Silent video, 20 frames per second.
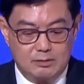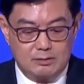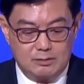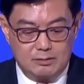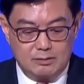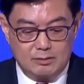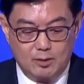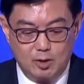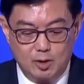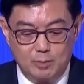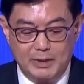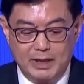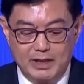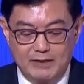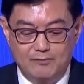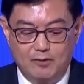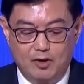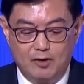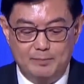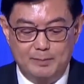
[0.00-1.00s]
global
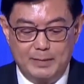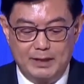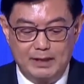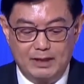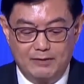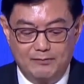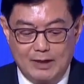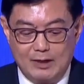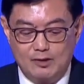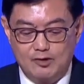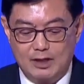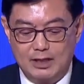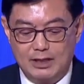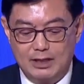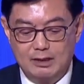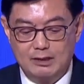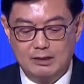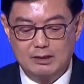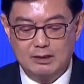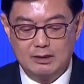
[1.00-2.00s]
involvement
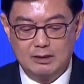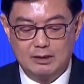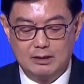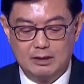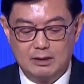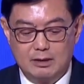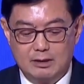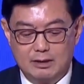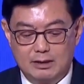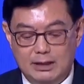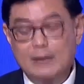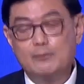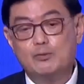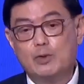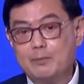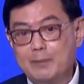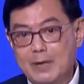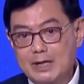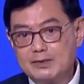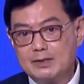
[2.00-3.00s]
eventually, then we
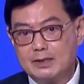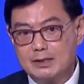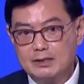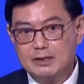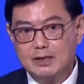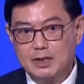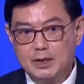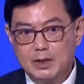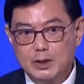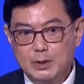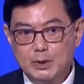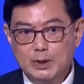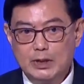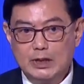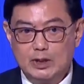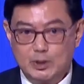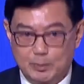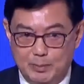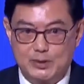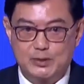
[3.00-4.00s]
must continue
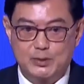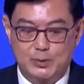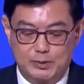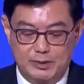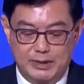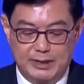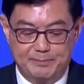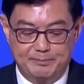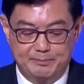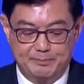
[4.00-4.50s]
to pursue them.